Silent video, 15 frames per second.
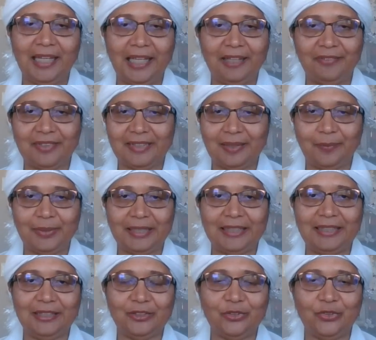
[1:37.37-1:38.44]
If
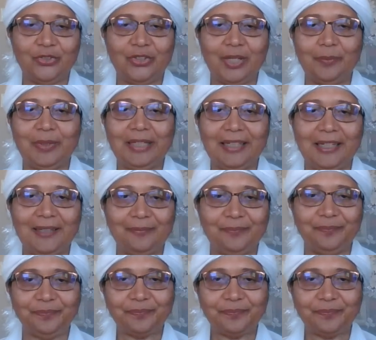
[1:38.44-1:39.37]
somebody is drumming up